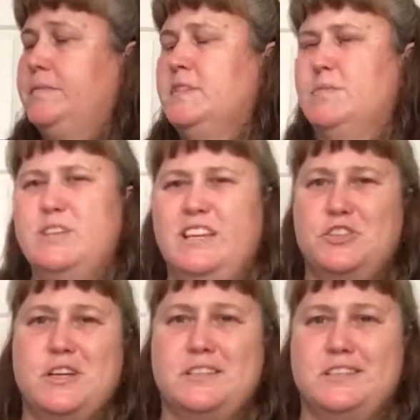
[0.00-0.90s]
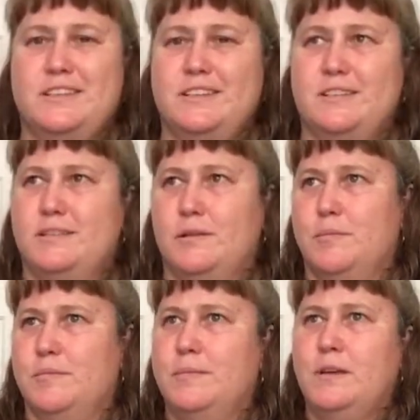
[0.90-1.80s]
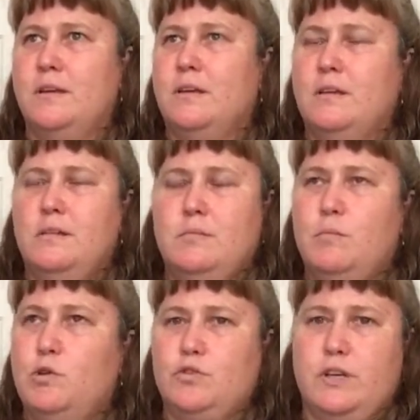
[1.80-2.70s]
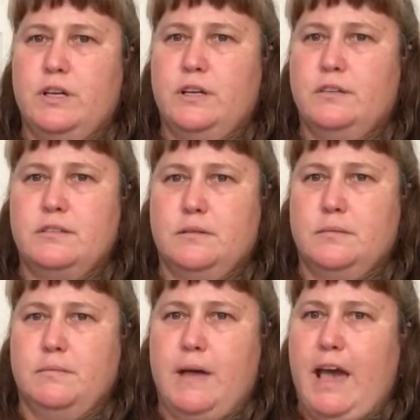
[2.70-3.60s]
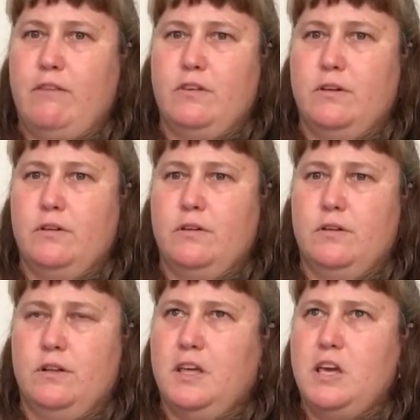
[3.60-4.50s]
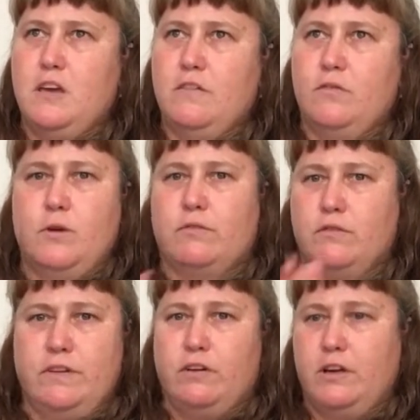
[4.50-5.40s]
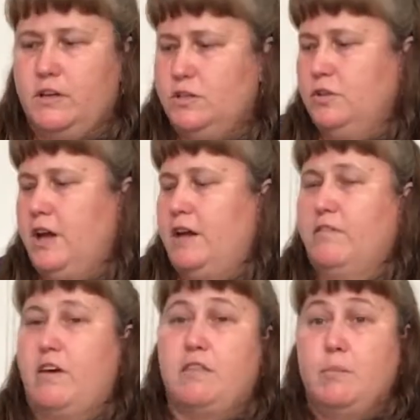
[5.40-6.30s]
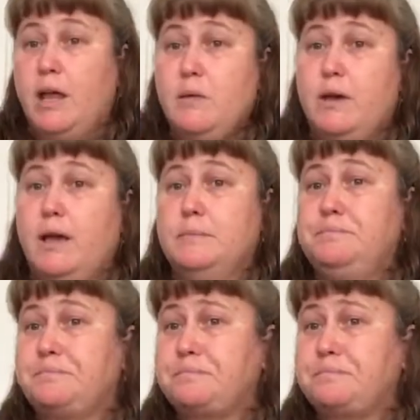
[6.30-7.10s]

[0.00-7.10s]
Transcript: Some decongestant, some Motrin, some Advil, Aleve, whatever variant you like of that thing. But anyway,